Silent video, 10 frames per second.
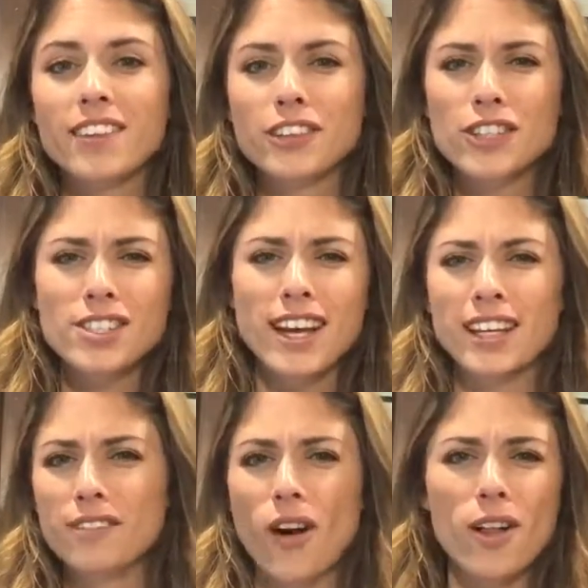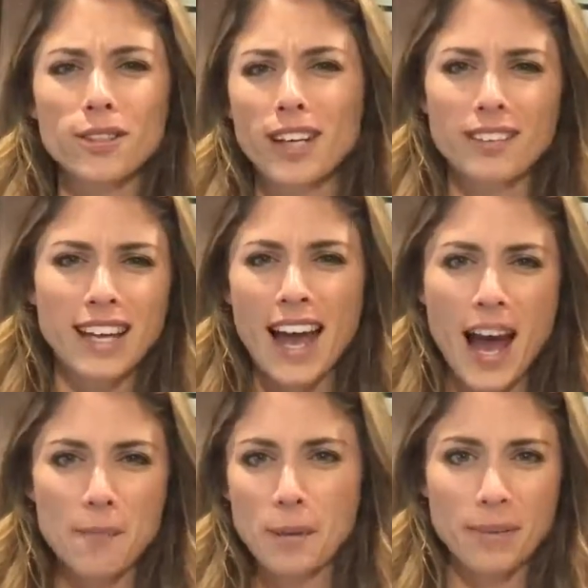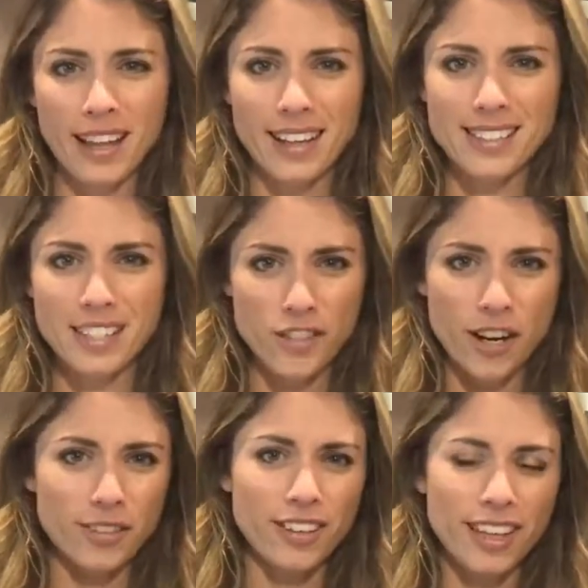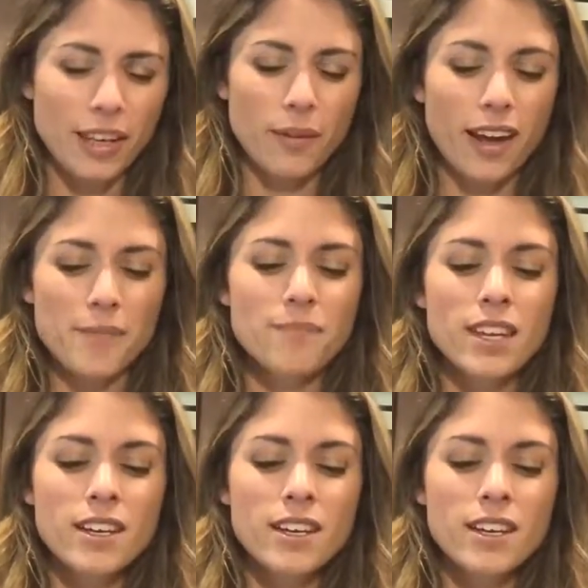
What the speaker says: they're just kind of all around happy plants in general anyway.